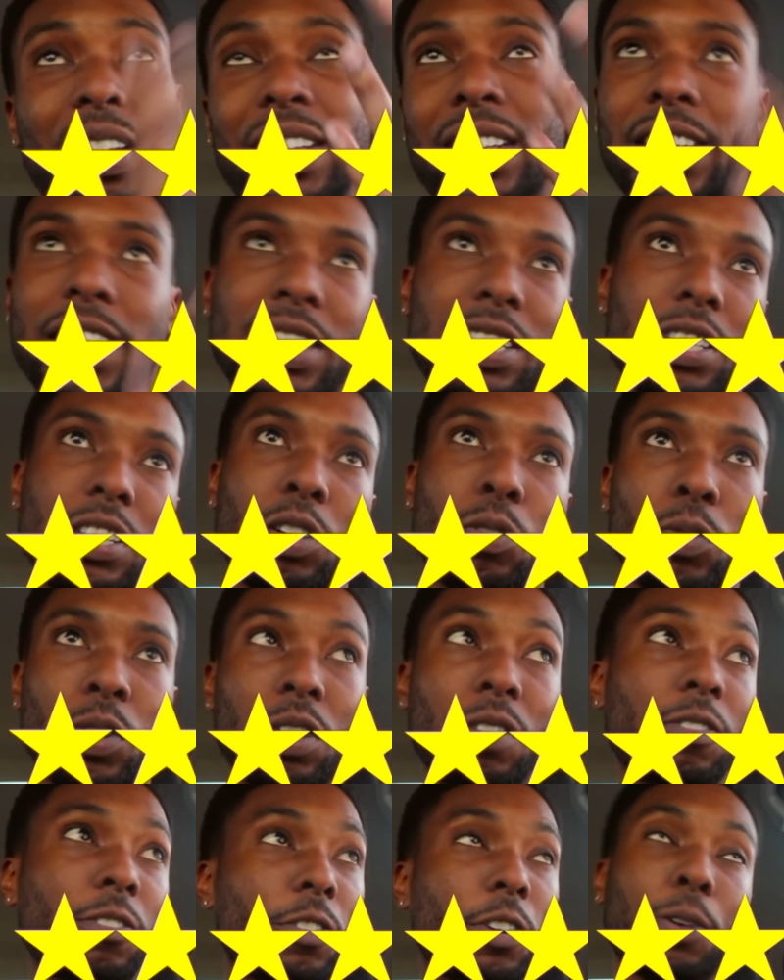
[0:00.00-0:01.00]
I think that's a good
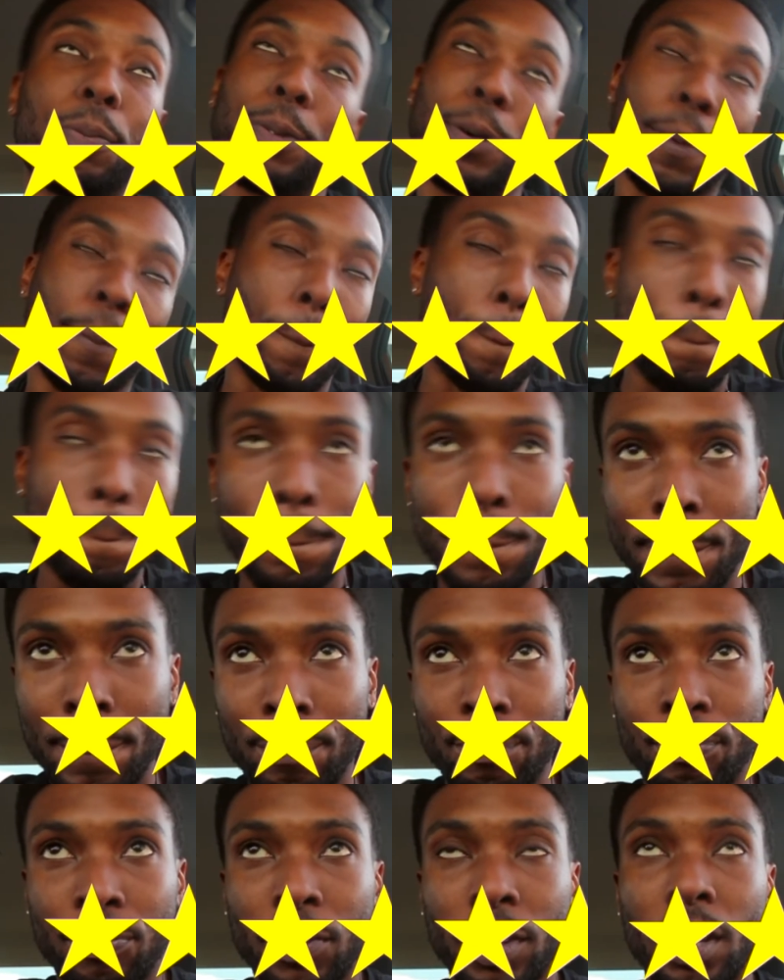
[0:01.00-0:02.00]
word for it. But,
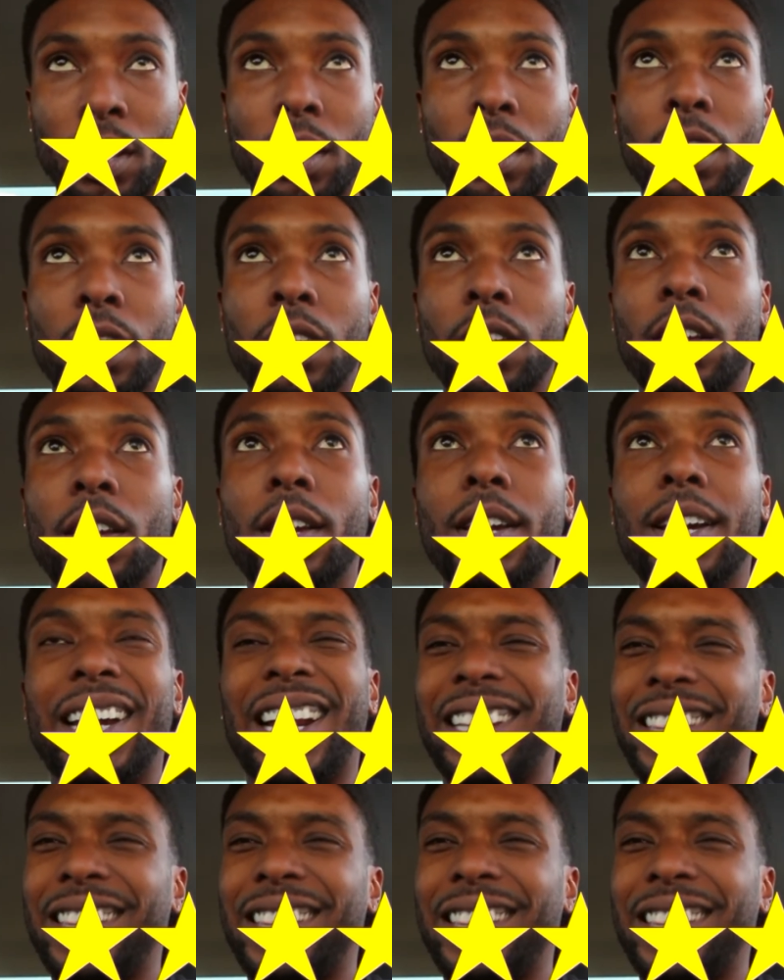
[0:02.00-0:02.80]
and